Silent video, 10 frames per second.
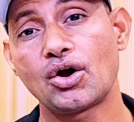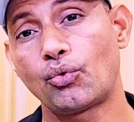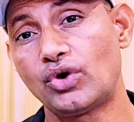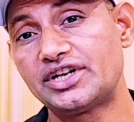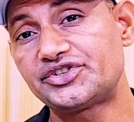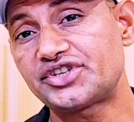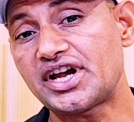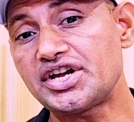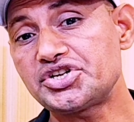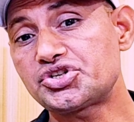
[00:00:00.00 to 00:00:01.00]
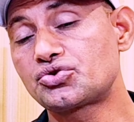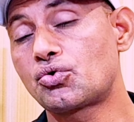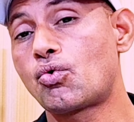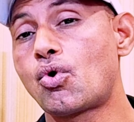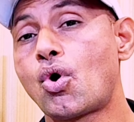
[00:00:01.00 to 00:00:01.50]
will change
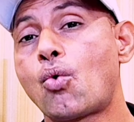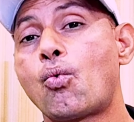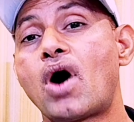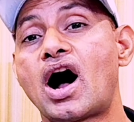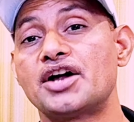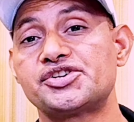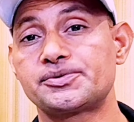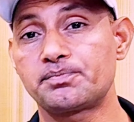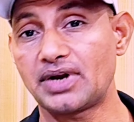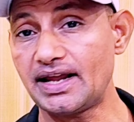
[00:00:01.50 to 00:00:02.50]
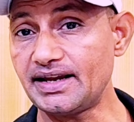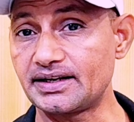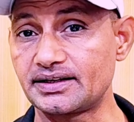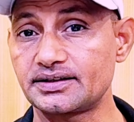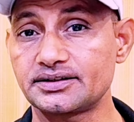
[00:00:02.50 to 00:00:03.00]
to was
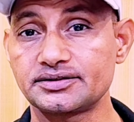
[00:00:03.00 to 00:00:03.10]
playing.